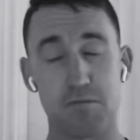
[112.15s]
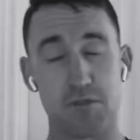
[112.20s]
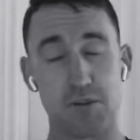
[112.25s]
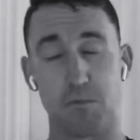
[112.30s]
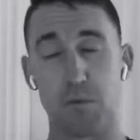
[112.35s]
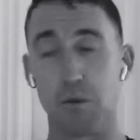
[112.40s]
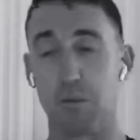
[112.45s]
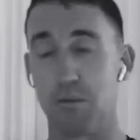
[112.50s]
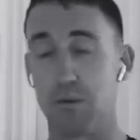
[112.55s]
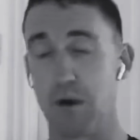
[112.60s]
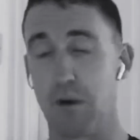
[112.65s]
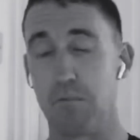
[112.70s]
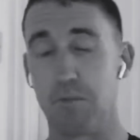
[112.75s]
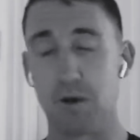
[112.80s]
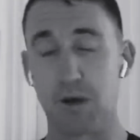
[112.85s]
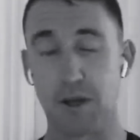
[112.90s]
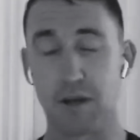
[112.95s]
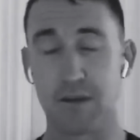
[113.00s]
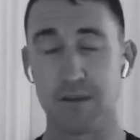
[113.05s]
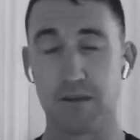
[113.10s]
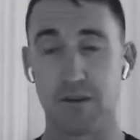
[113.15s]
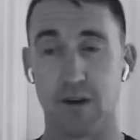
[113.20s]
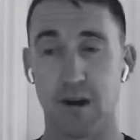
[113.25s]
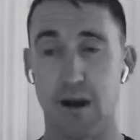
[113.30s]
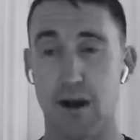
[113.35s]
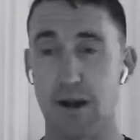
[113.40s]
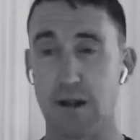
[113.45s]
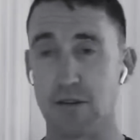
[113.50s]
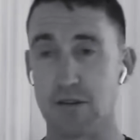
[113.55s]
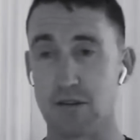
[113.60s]
Some people be on bikes
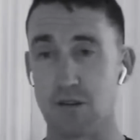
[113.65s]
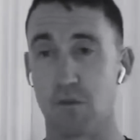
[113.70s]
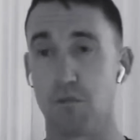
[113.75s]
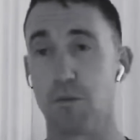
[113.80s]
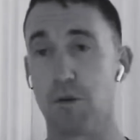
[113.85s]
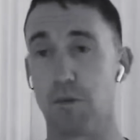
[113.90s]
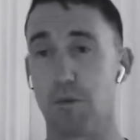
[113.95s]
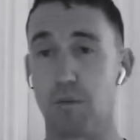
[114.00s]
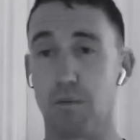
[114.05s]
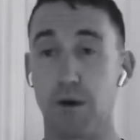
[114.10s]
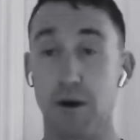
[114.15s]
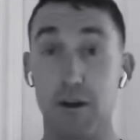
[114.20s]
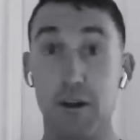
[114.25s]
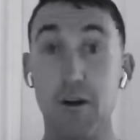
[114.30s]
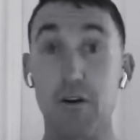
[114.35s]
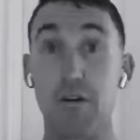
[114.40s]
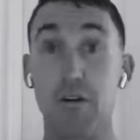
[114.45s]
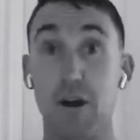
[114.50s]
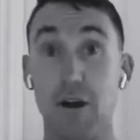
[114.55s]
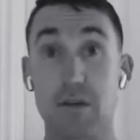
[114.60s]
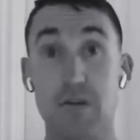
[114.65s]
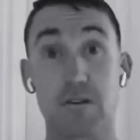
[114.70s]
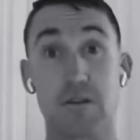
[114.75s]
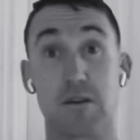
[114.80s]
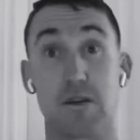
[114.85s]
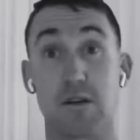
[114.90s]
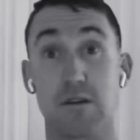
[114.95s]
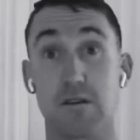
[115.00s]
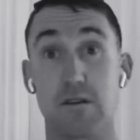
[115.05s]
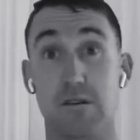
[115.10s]
and some people be on the other
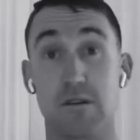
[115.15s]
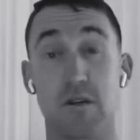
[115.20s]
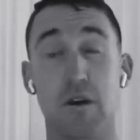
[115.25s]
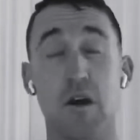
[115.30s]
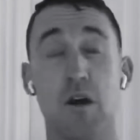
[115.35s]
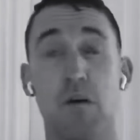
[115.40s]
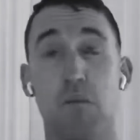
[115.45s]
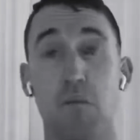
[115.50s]
exercises.